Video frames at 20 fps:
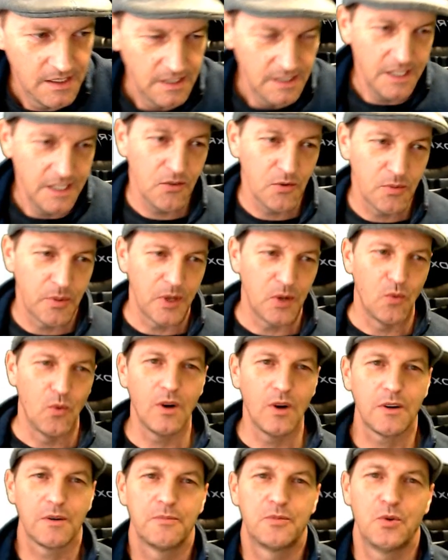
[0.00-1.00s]
Everybody,
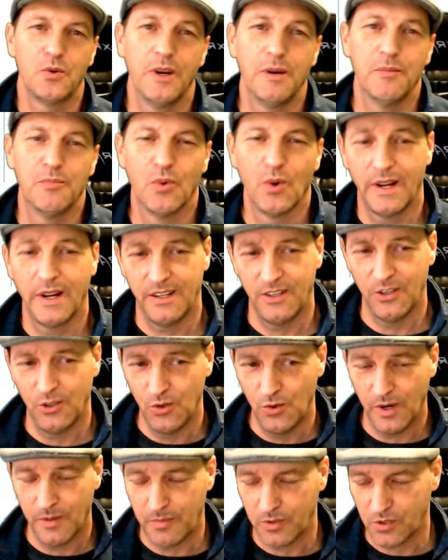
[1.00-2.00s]
welcome to a brand new
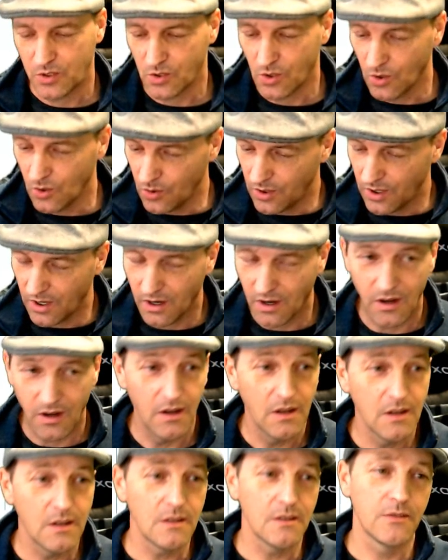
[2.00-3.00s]
episode
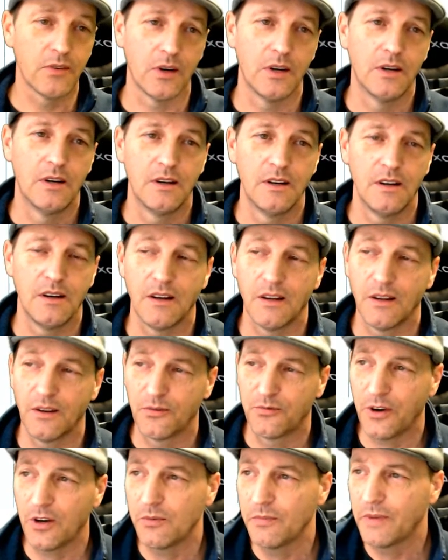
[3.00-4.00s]
of
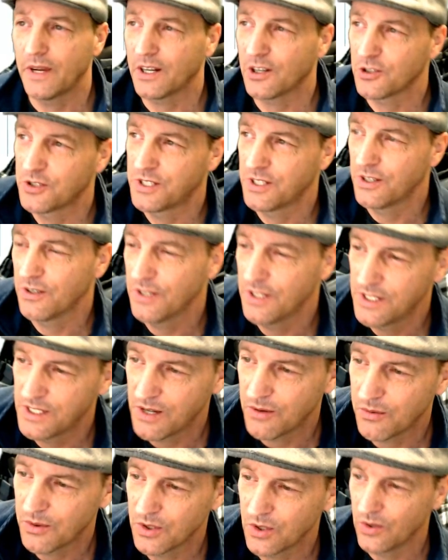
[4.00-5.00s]
FileMaker series that
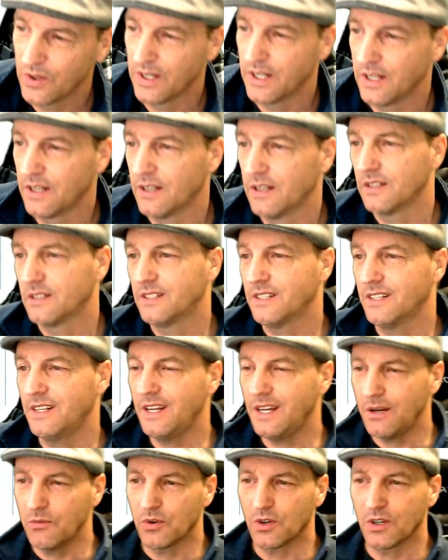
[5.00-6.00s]
we're doing. Today
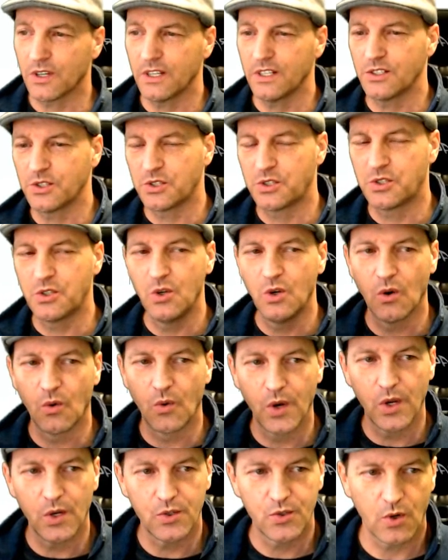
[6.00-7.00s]
we're going to just do a
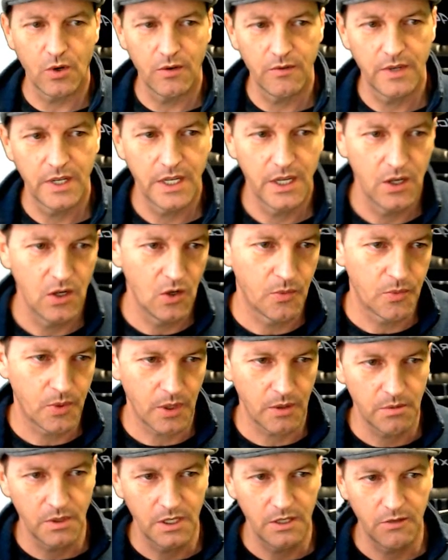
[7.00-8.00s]
real short video,
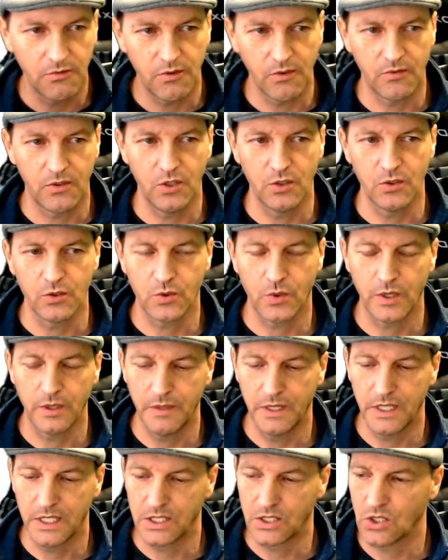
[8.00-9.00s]
probably 15 or 20
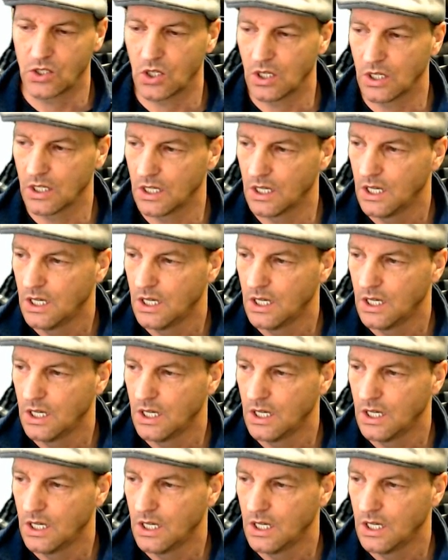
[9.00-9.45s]
minutes long.